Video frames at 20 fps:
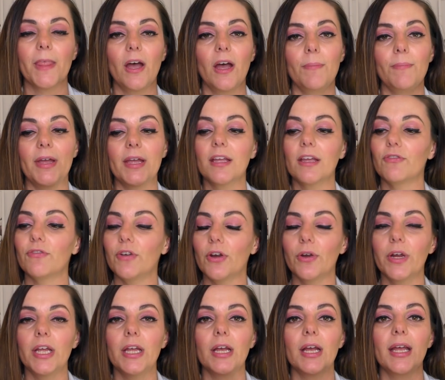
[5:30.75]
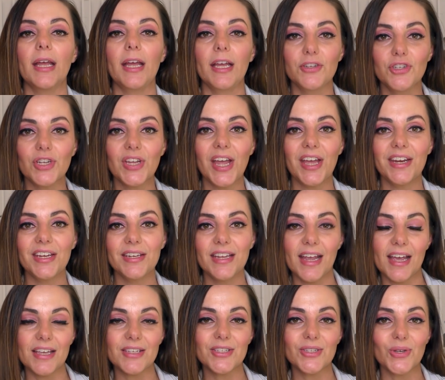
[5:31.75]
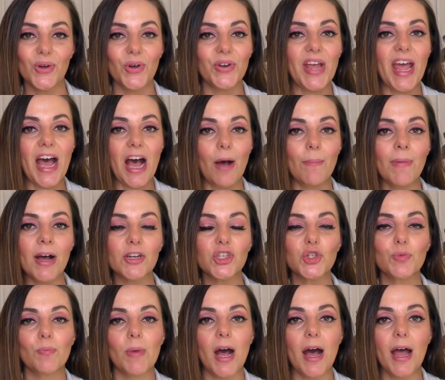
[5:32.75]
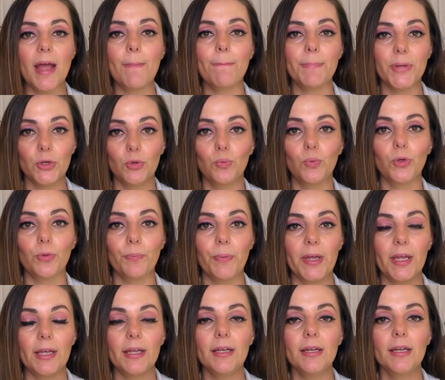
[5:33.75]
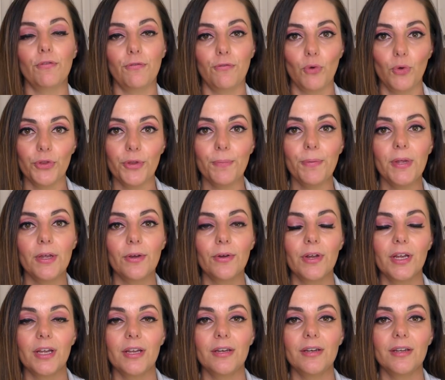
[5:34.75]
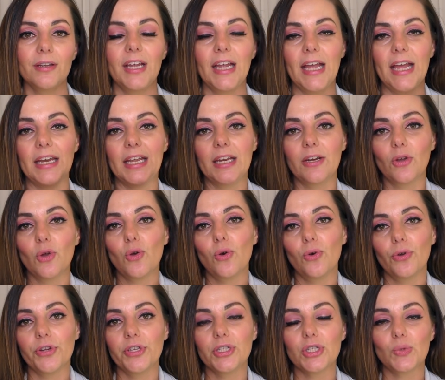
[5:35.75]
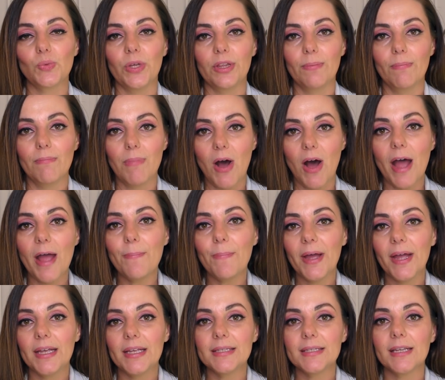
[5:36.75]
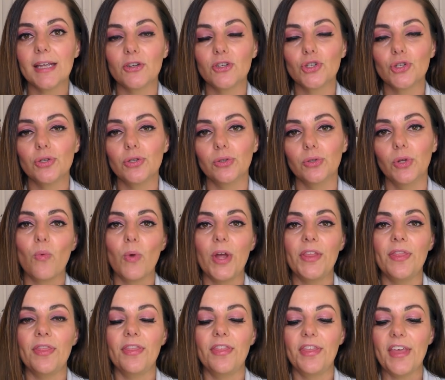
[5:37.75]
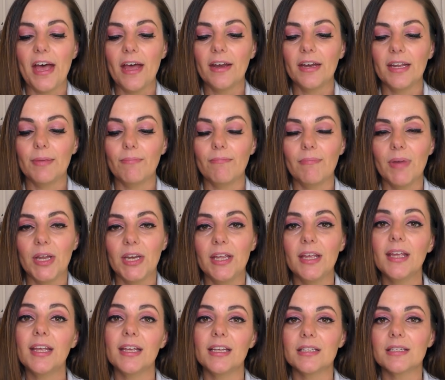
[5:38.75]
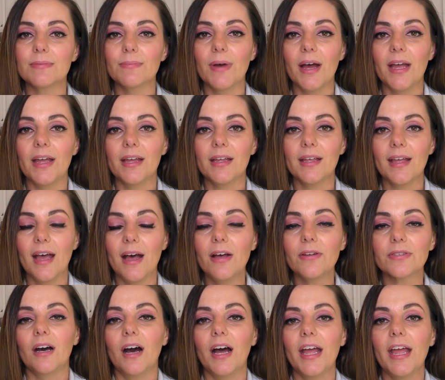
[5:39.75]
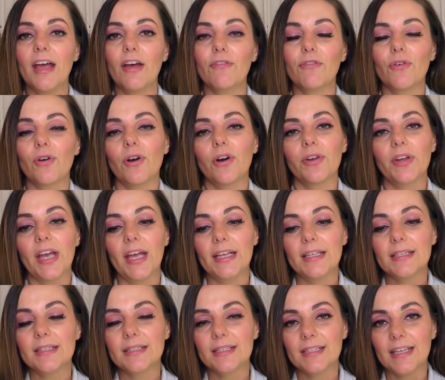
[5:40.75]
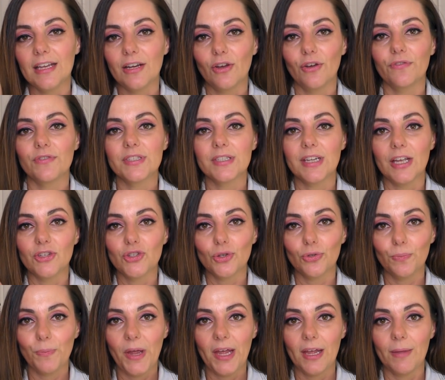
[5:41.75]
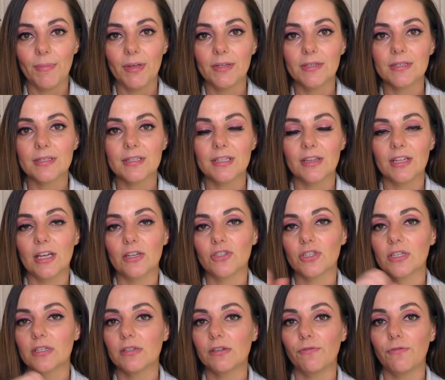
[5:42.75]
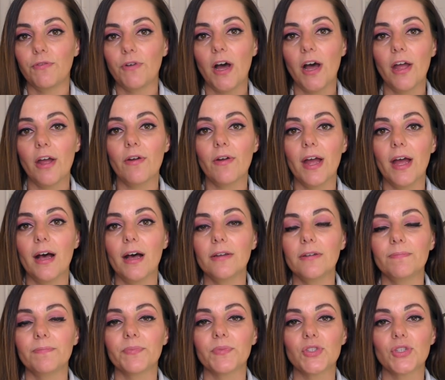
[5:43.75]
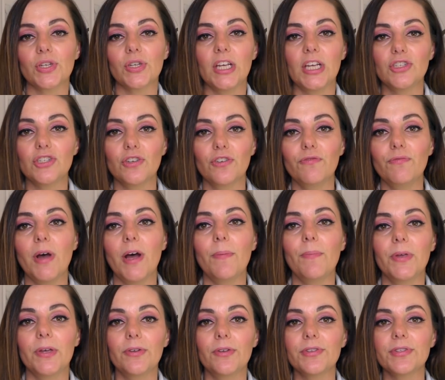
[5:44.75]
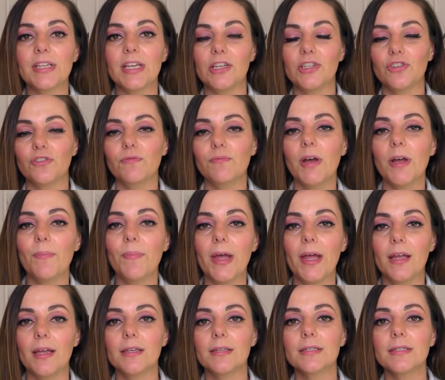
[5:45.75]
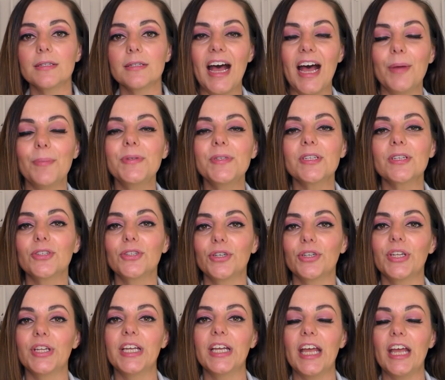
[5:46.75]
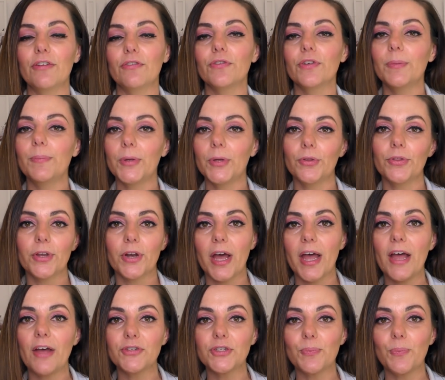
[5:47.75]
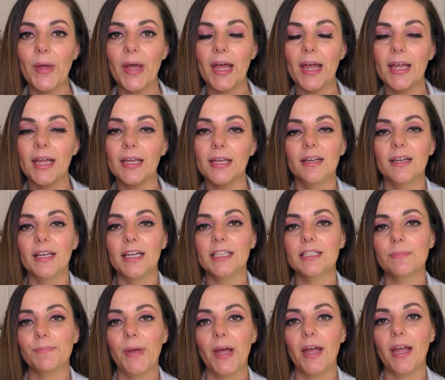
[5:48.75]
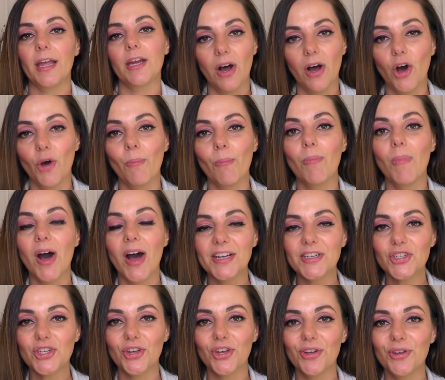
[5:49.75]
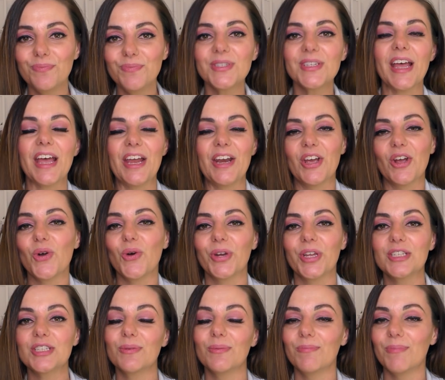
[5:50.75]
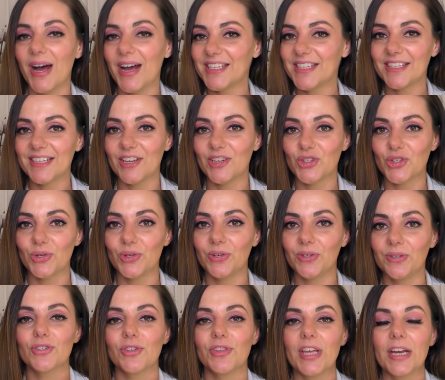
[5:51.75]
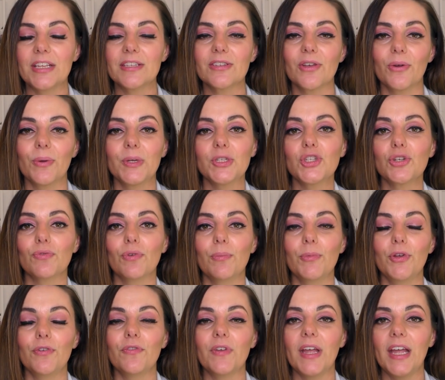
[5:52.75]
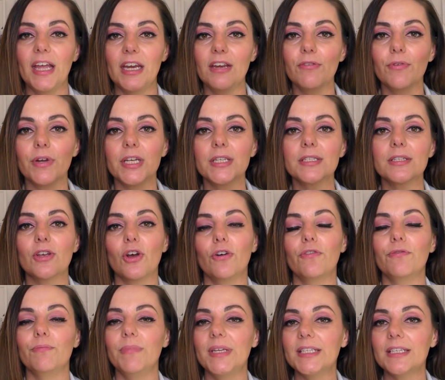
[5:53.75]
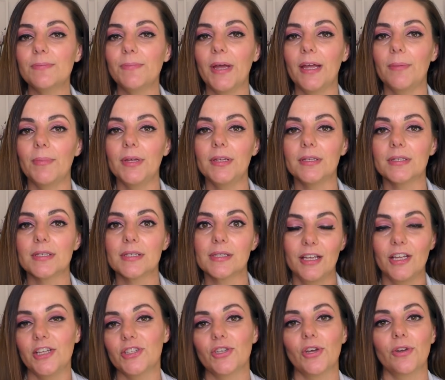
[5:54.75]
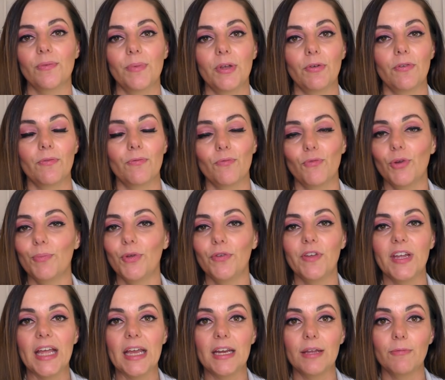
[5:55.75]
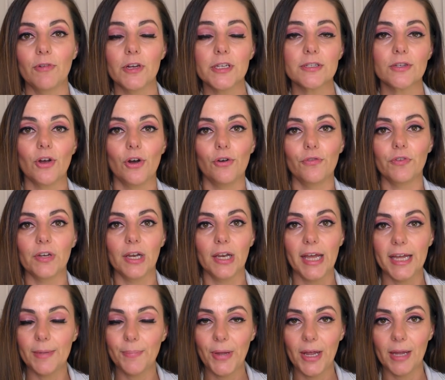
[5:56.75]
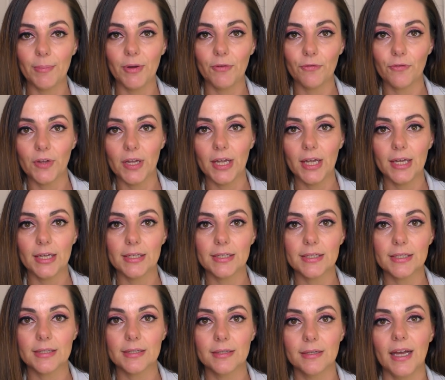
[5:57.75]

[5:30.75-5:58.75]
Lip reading: I make a very educated guess on how much my bill will be for the period, and in accordance with my pay schedule, when that money hits my account, I have got a set of scheduled payments that just fire out to each of my bills, each of my payers. Absolutely every bill that I have to pay, it's paid on my terms and according to my schedule. So that is going to remove any risk of missed payments. It's going to be removing any risk of late payment fees.